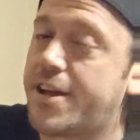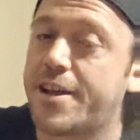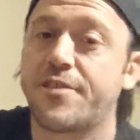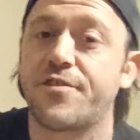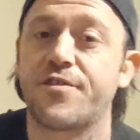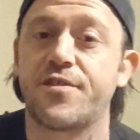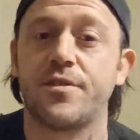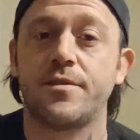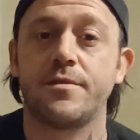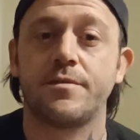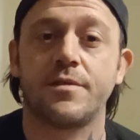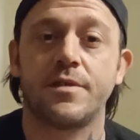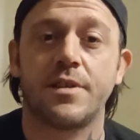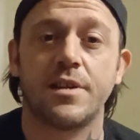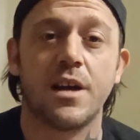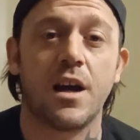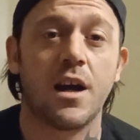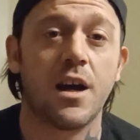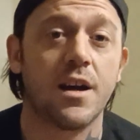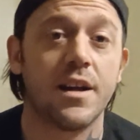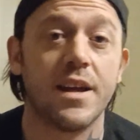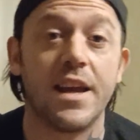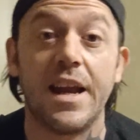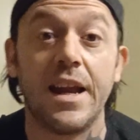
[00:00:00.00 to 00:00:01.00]
knife.
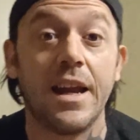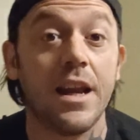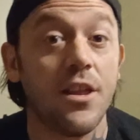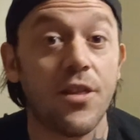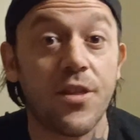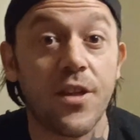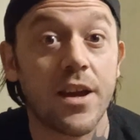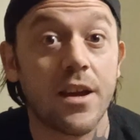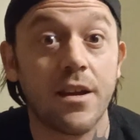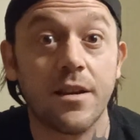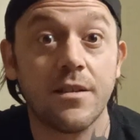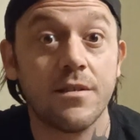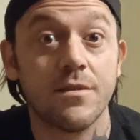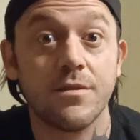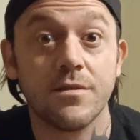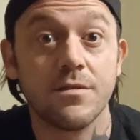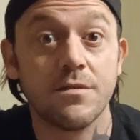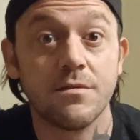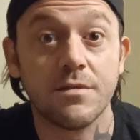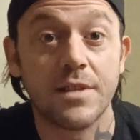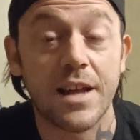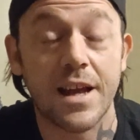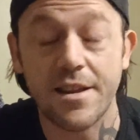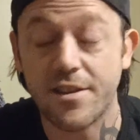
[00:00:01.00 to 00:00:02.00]
Anything
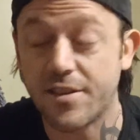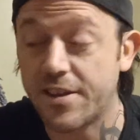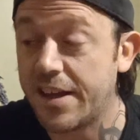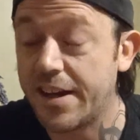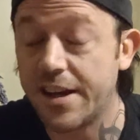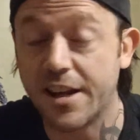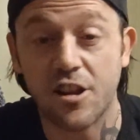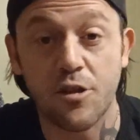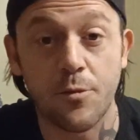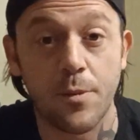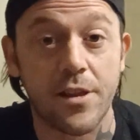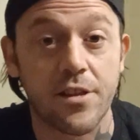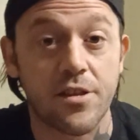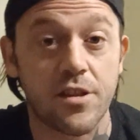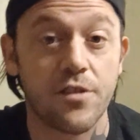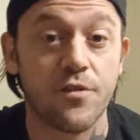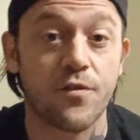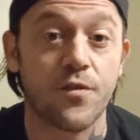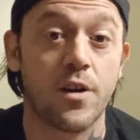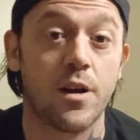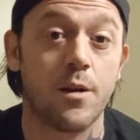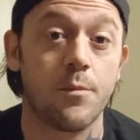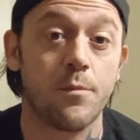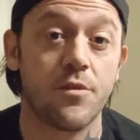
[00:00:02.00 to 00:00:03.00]
that's inexpensive
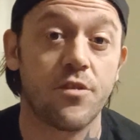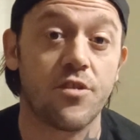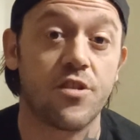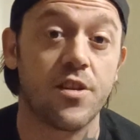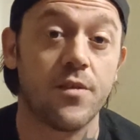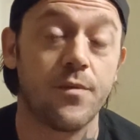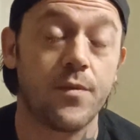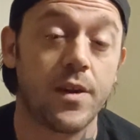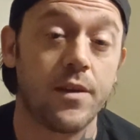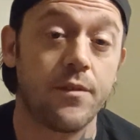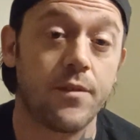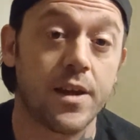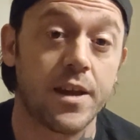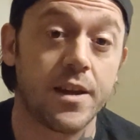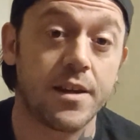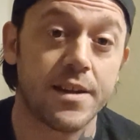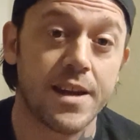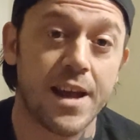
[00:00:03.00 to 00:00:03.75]
from Civivi.